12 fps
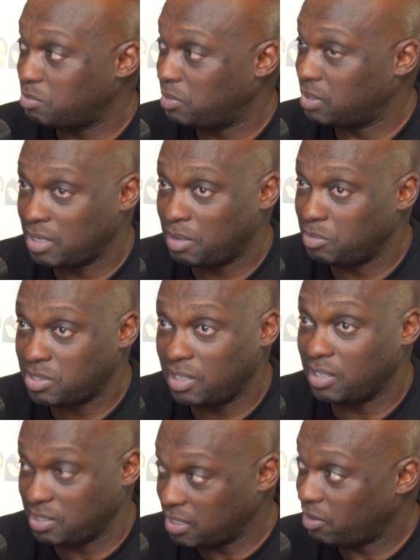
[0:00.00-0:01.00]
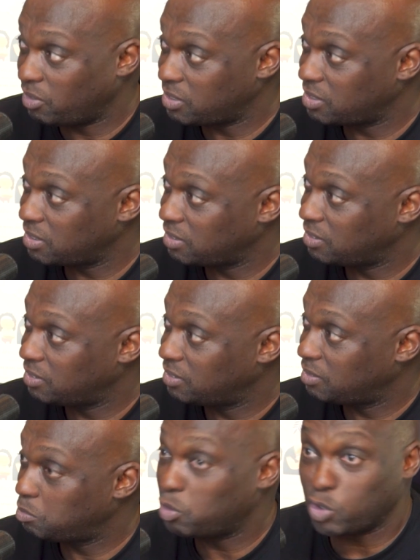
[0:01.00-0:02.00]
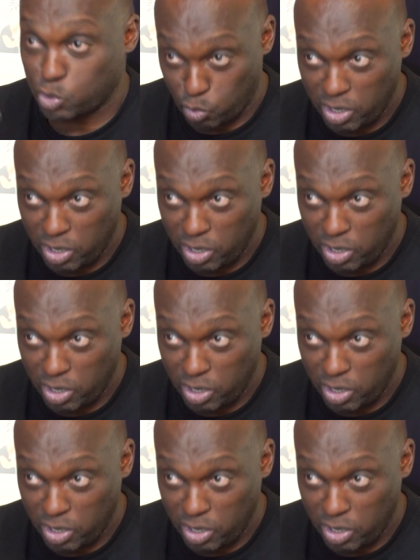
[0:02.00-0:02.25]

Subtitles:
Their mistake is ours, because